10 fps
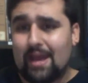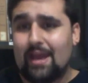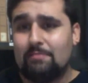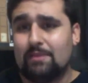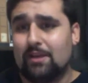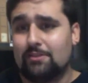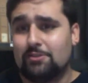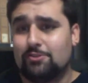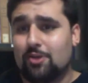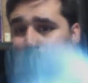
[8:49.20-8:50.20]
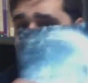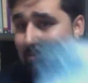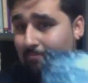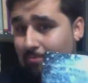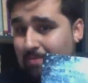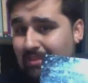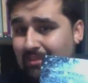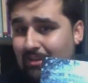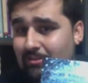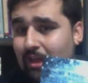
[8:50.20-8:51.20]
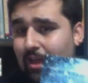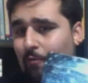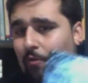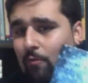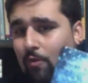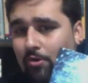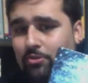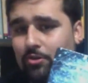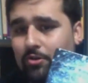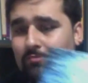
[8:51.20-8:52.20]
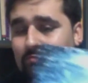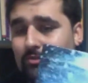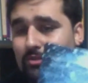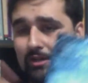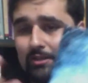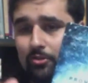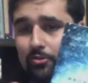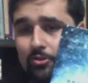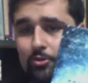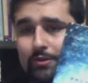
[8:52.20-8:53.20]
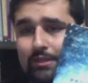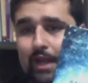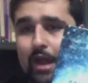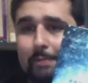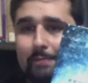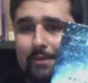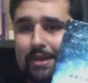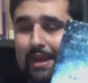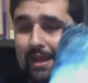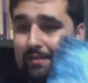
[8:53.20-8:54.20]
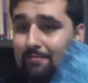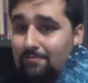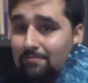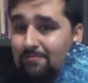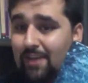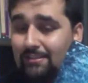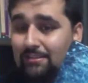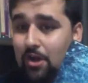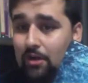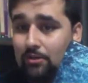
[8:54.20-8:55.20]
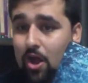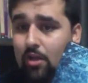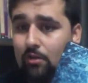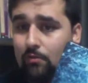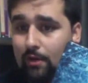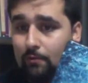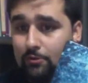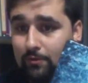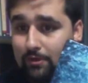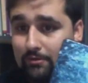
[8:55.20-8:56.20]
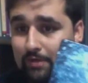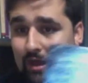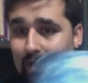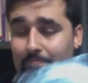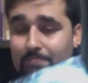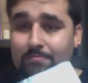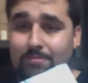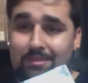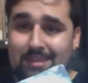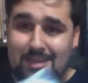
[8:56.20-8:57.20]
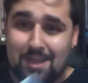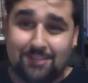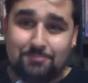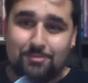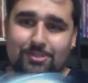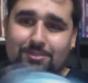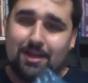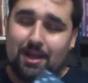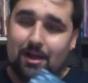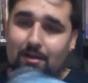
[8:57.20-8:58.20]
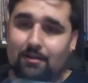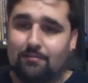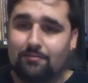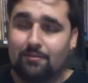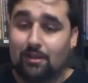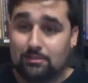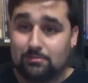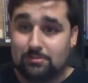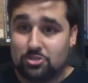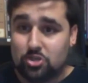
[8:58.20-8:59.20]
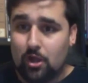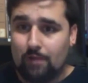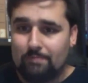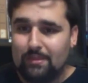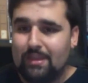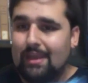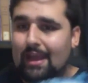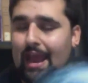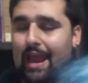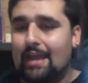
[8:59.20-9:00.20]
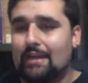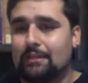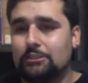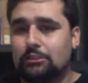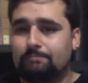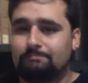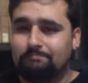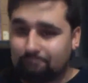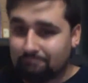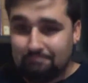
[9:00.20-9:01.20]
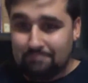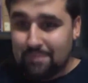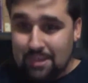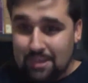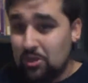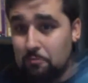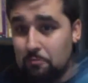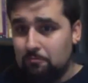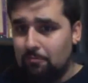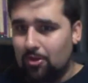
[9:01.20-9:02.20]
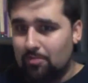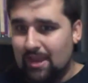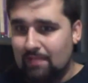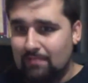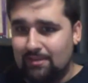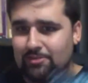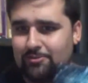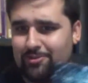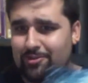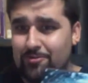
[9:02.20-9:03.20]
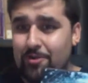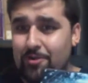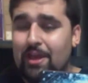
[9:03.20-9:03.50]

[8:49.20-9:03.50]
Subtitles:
because you saw in Prometheus where Walter stuck the little goo in the cup and infected Dr. Holloway, which was the husband of Elizabeth Shaw. And you get all the mayhem that ensues. So you know